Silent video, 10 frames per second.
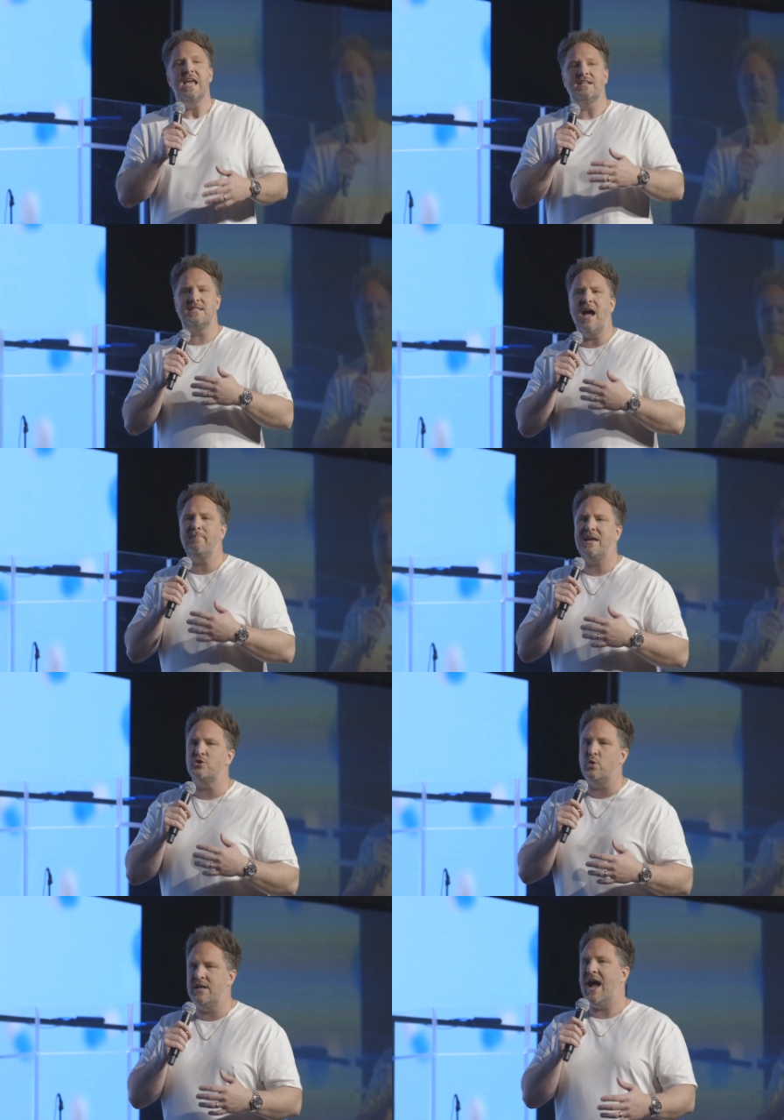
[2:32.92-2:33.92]
It's not
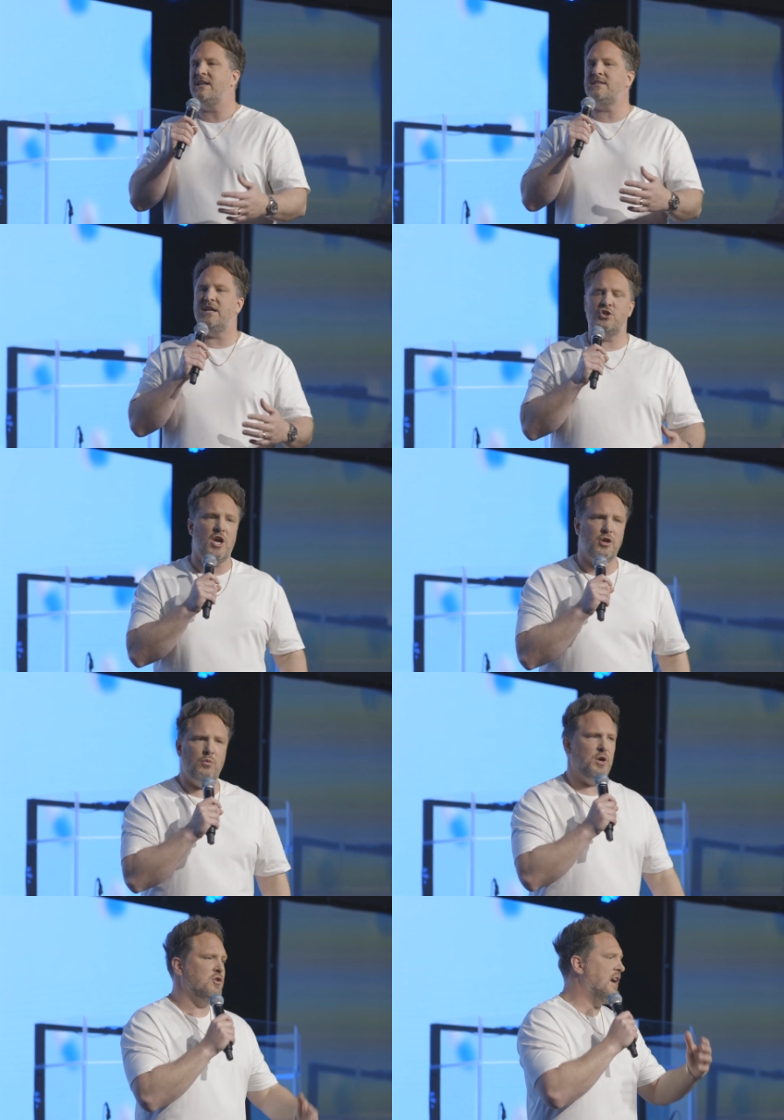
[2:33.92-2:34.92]
because we're nice to each other,
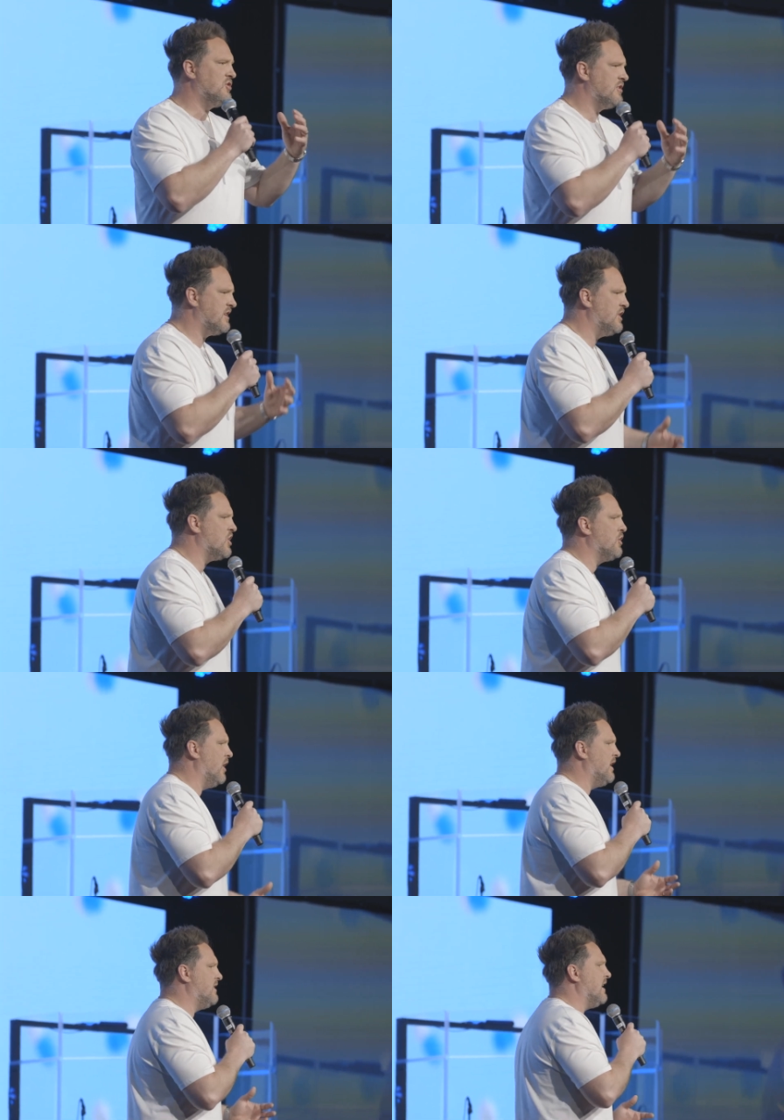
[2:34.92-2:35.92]
we're gracious to each other,
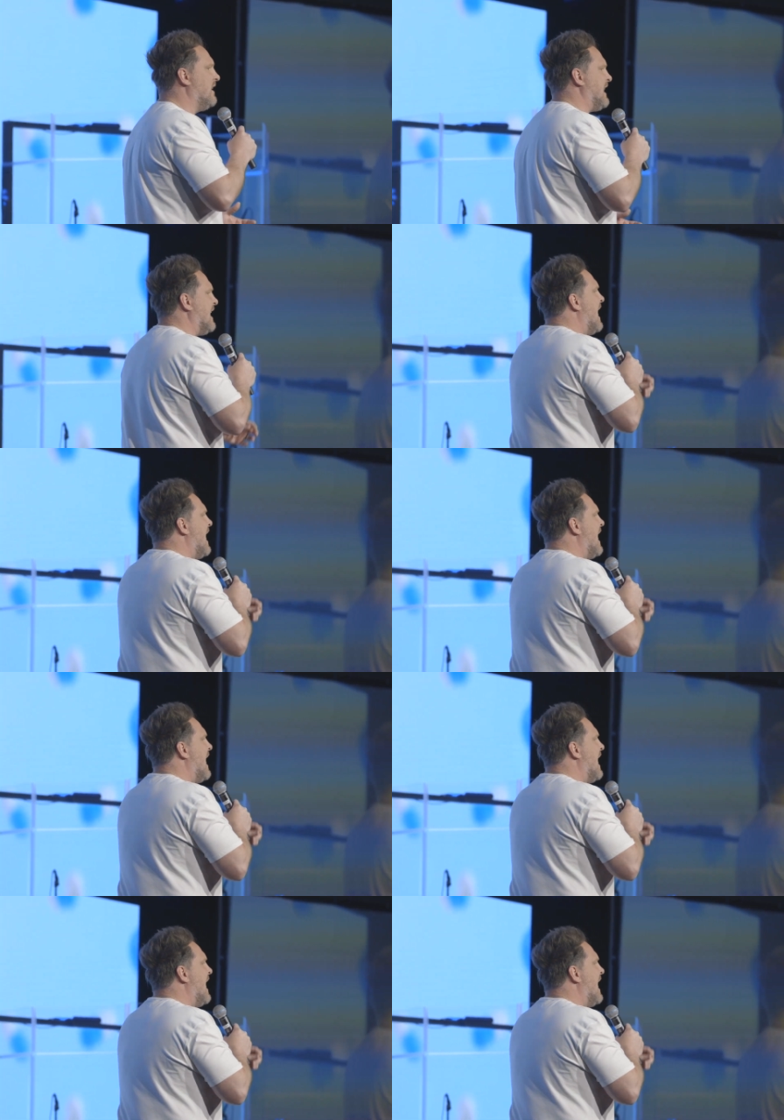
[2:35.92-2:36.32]
anything like that.